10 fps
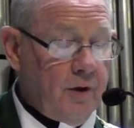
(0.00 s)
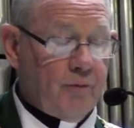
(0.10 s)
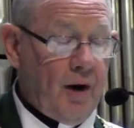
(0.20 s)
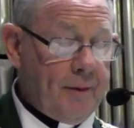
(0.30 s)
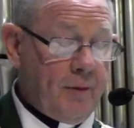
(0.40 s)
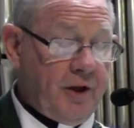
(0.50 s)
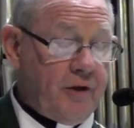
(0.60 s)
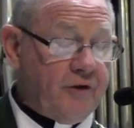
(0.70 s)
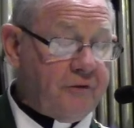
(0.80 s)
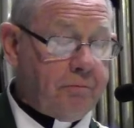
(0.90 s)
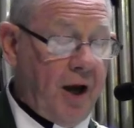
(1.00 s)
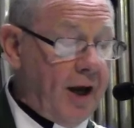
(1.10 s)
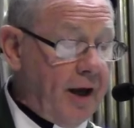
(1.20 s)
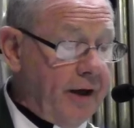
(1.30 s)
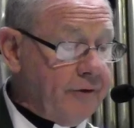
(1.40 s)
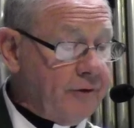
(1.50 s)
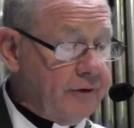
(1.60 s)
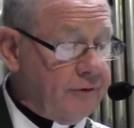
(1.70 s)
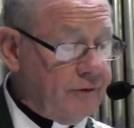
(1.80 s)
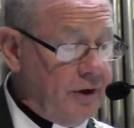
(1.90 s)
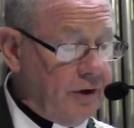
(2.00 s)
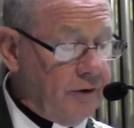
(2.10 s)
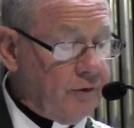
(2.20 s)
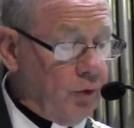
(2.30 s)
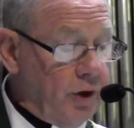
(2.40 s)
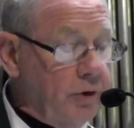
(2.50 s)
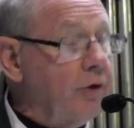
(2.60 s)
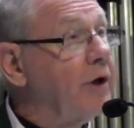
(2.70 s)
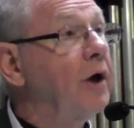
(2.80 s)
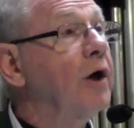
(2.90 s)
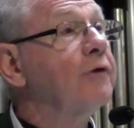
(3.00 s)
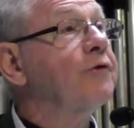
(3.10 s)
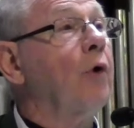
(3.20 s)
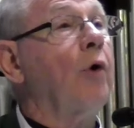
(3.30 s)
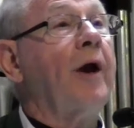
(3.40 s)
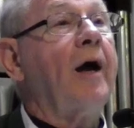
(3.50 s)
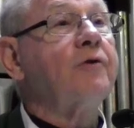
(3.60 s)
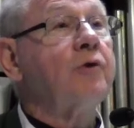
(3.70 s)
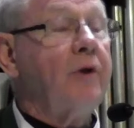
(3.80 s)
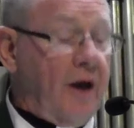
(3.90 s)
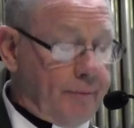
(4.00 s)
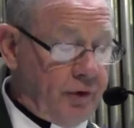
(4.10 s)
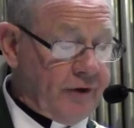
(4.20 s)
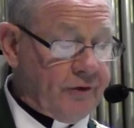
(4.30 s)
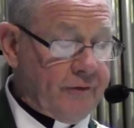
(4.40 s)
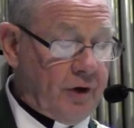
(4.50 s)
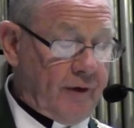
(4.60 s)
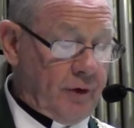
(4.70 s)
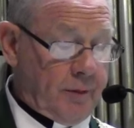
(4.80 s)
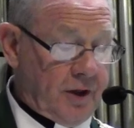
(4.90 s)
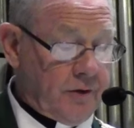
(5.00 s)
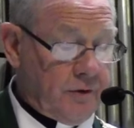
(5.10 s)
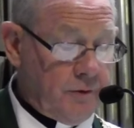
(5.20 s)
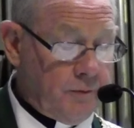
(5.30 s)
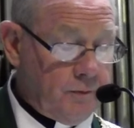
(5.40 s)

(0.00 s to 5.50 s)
probably despised and seen as one who had sold out to the oppressive government.